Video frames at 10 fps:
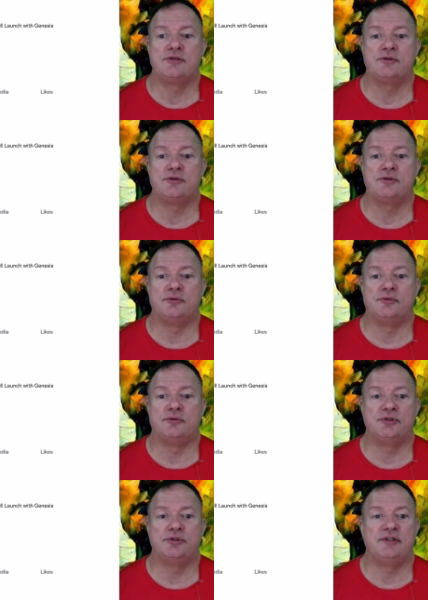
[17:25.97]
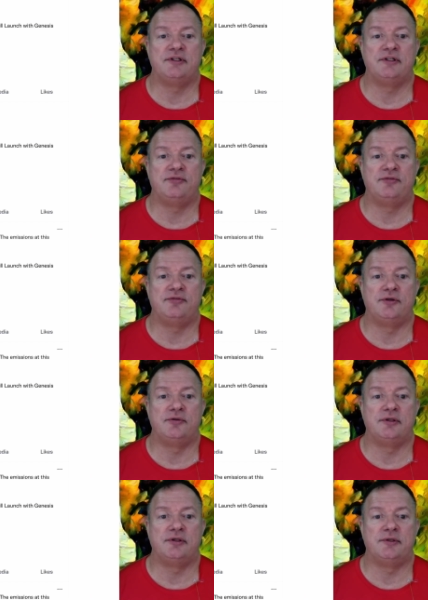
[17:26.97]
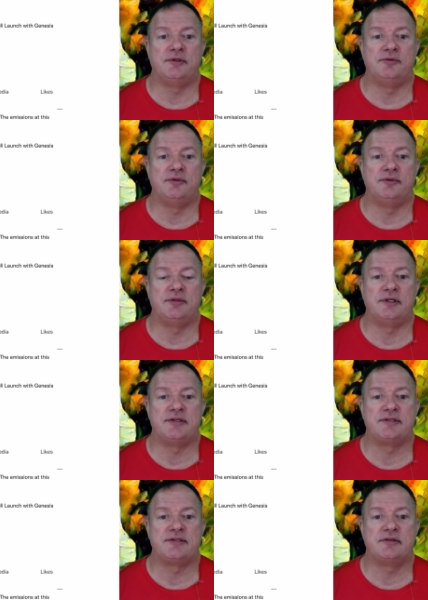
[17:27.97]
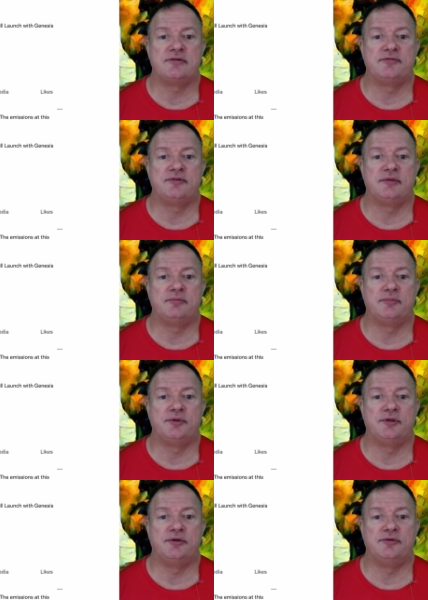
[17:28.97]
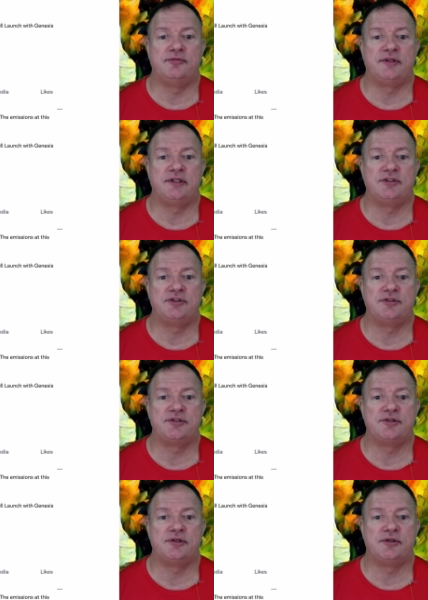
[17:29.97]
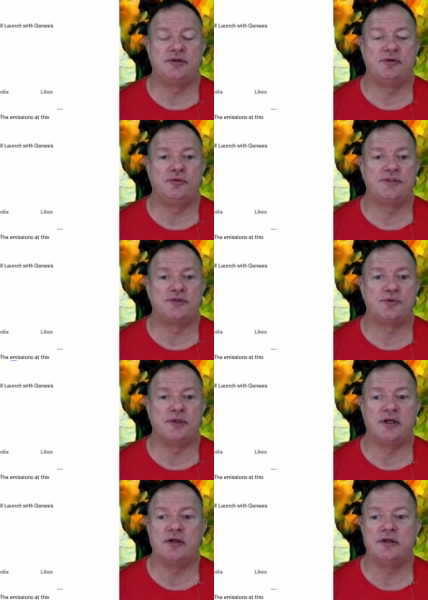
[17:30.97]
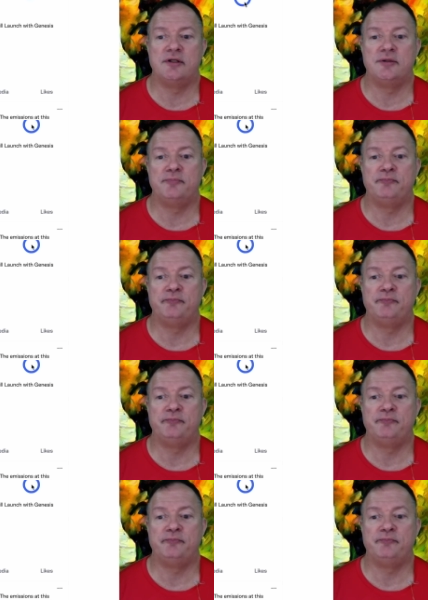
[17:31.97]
So you should definitely follow. Let me do that myself and put the notifications so that I know what's going on.